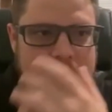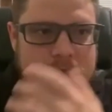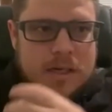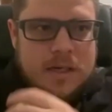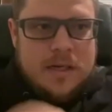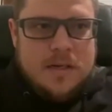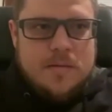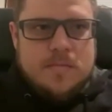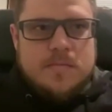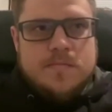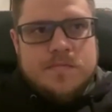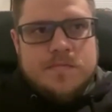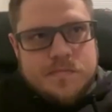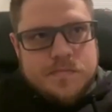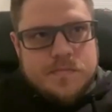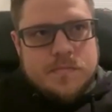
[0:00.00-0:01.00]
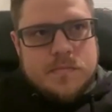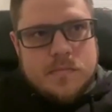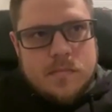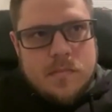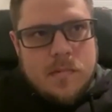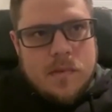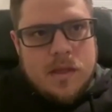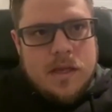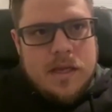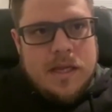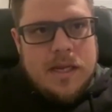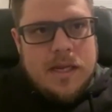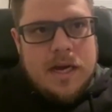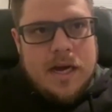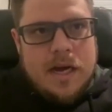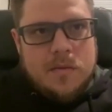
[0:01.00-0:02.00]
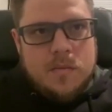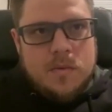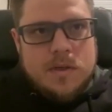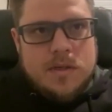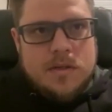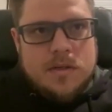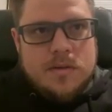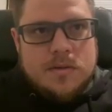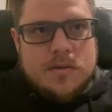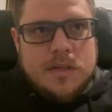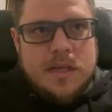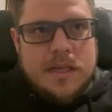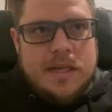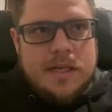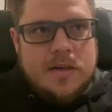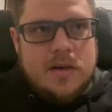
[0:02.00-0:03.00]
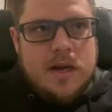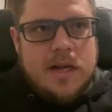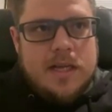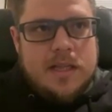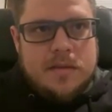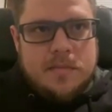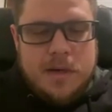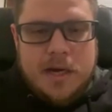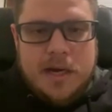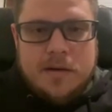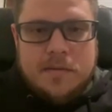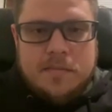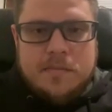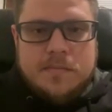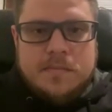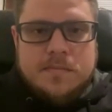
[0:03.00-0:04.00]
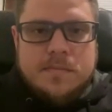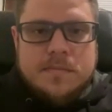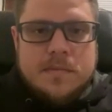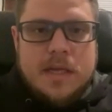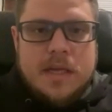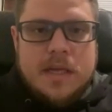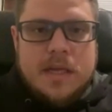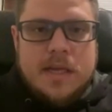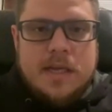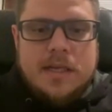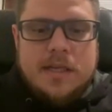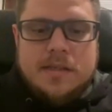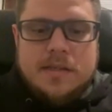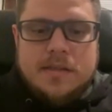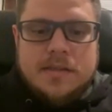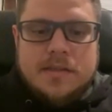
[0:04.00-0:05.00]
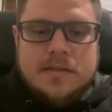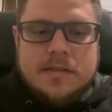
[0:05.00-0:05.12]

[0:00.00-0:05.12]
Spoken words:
And I will let it crank the bottom, and